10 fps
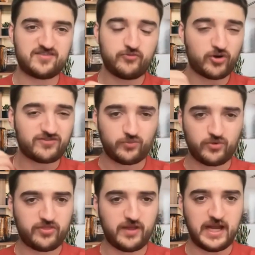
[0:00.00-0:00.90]
We've worked
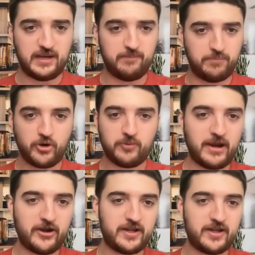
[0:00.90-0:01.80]
with uh,
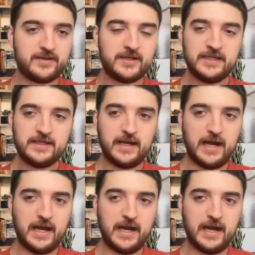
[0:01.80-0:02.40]
Burberry,